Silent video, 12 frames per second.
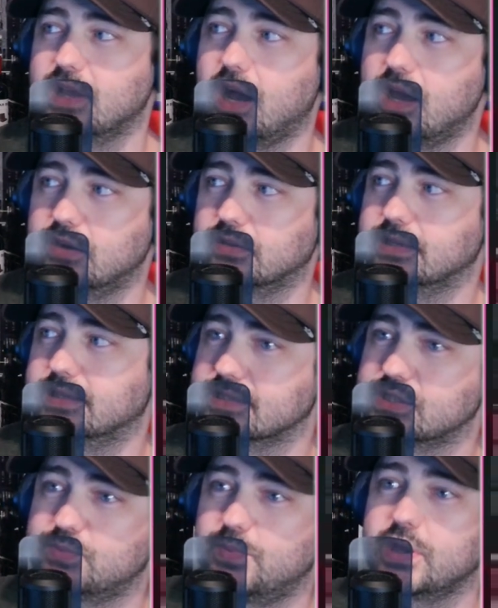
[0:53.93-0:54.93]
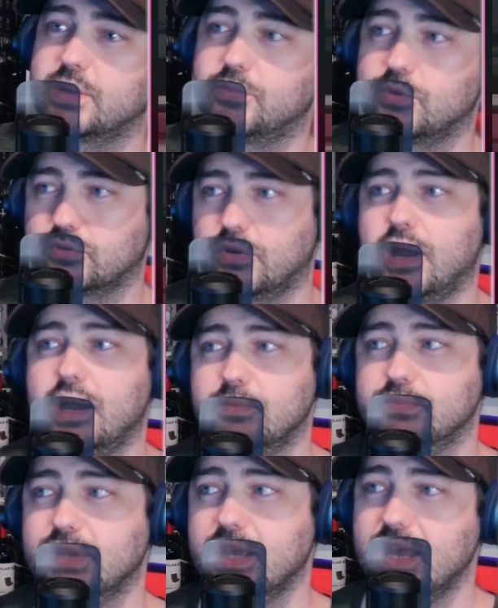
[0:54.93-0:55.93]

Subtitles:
utterly despicable crimes